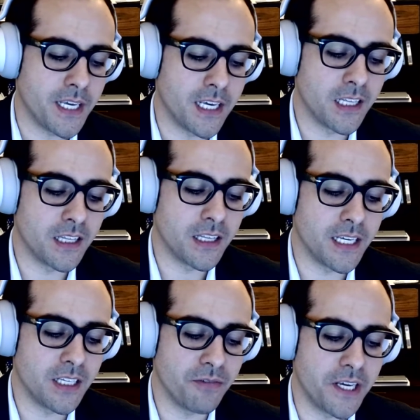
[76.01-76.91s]
And
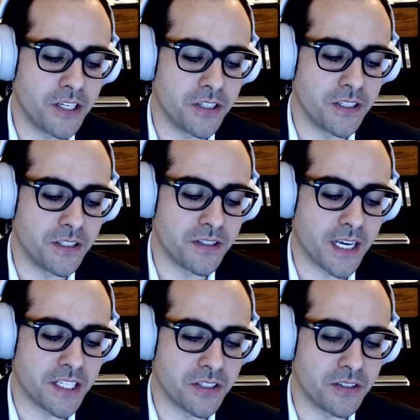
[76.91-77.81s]
innovation is
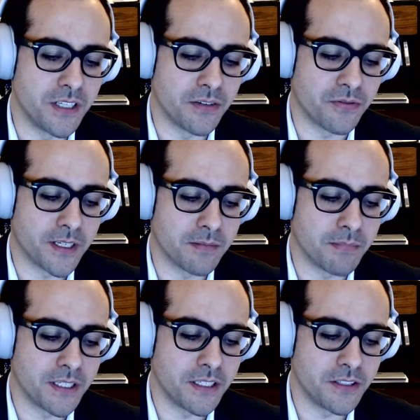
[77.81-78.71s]
not just different,
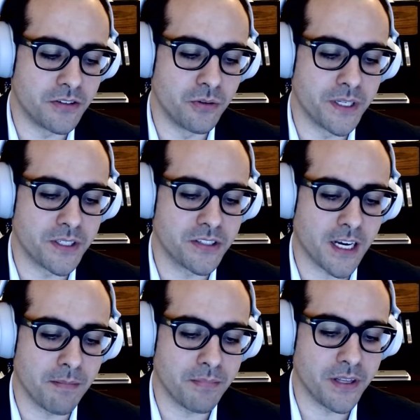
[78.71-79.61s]
but it is doing
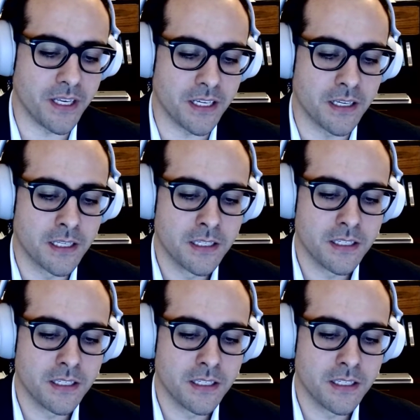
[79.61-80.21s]
something